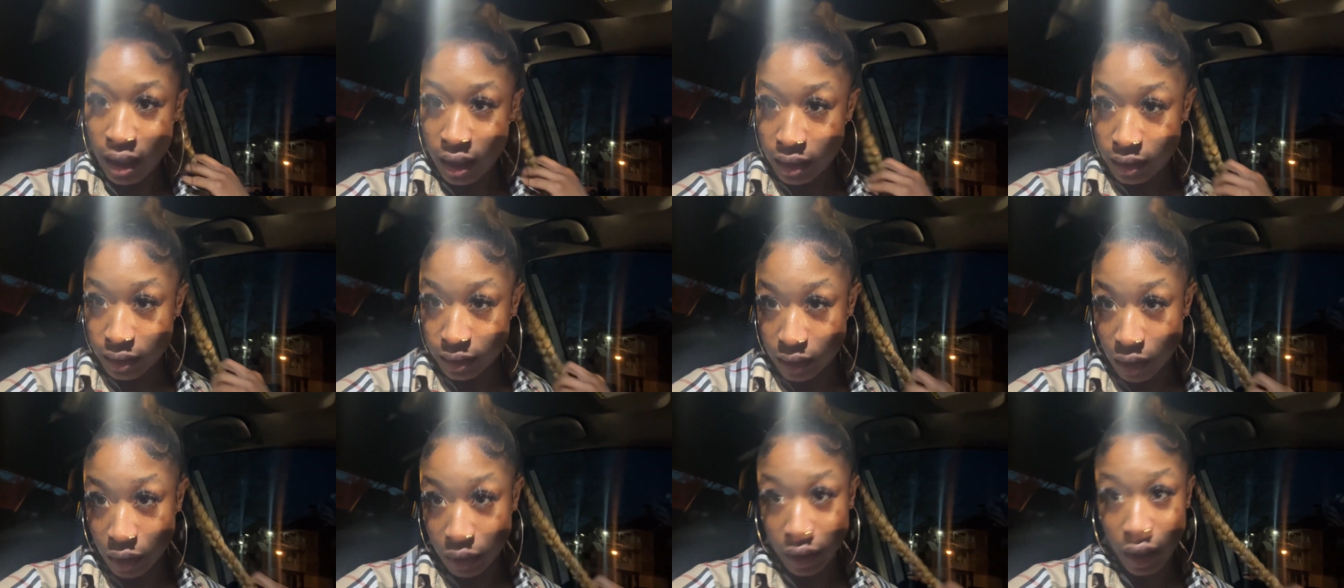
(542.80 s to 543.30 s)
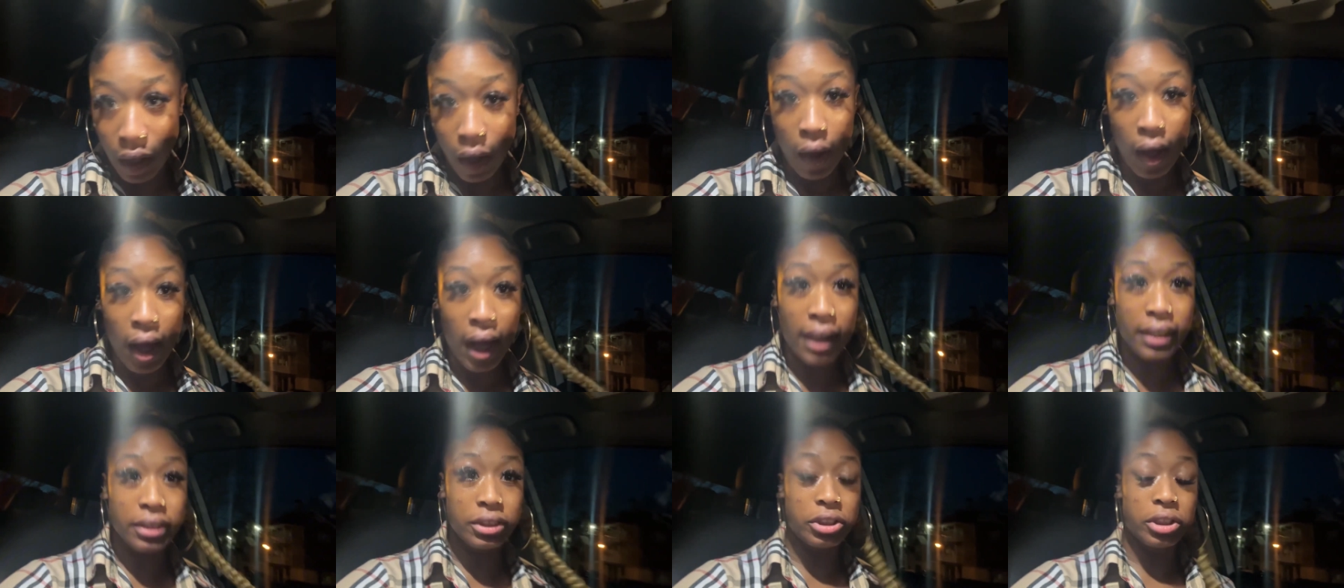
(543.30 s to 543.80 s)
So y'all, I
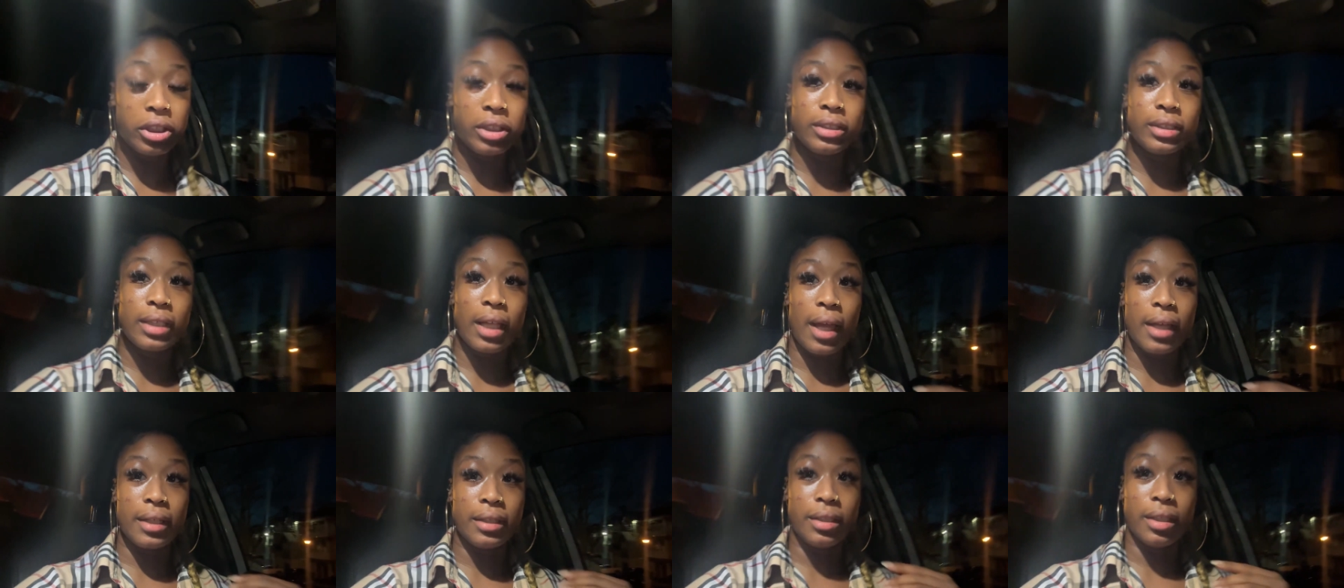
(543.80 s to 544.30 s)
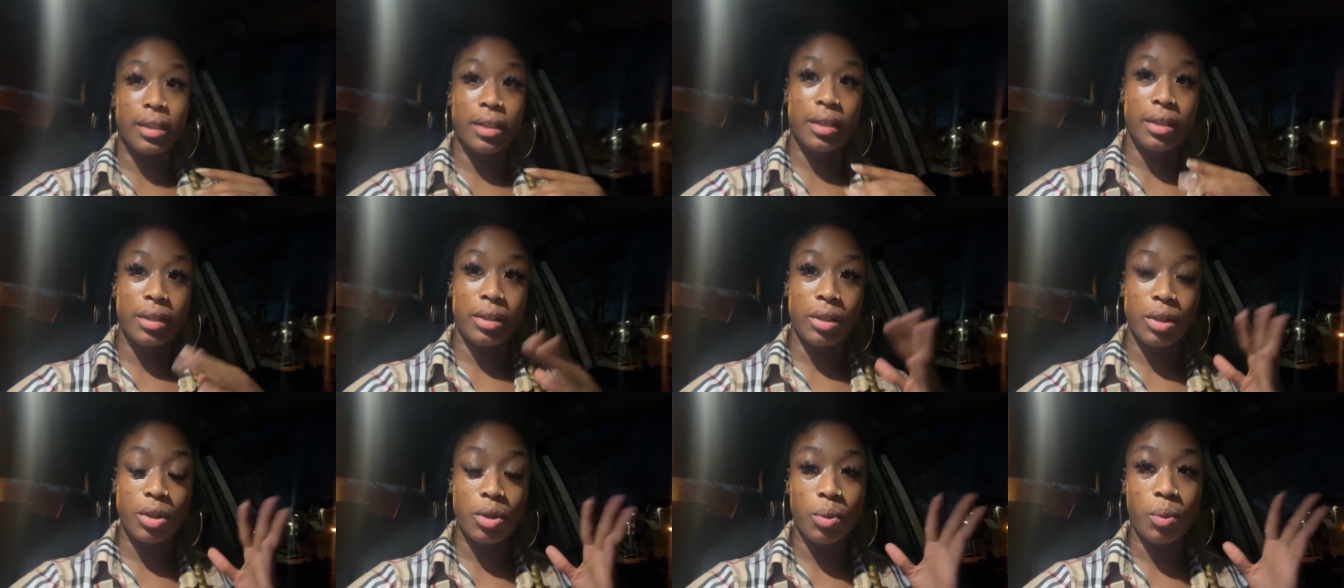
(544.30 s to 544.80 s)
just got done
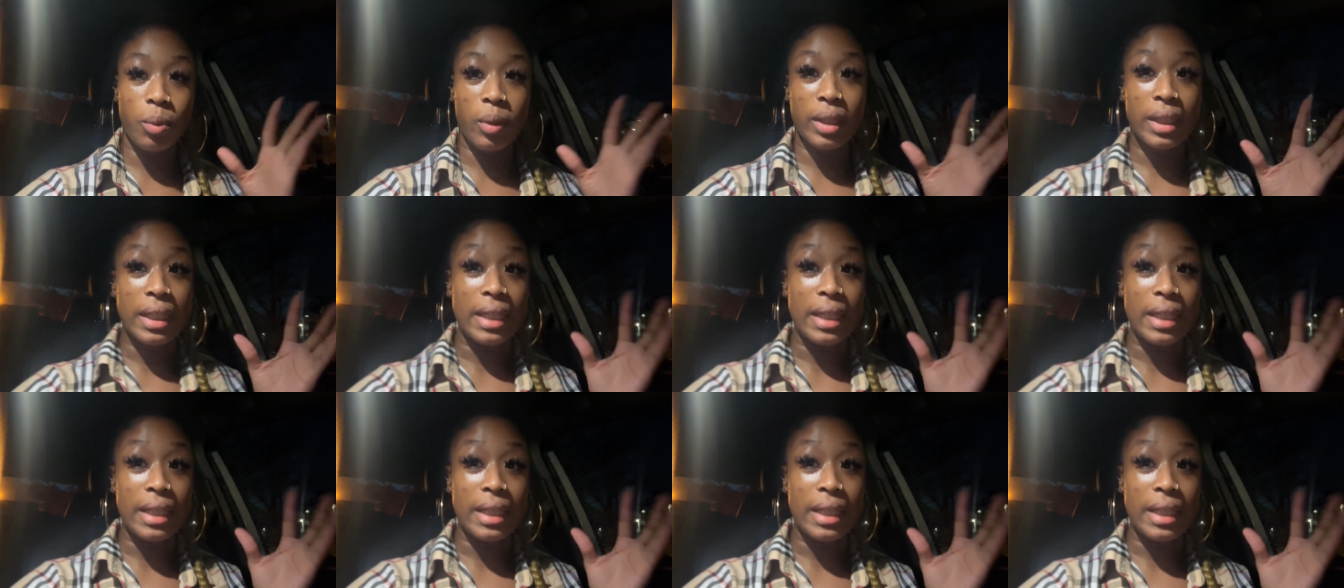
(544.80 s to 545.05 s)
with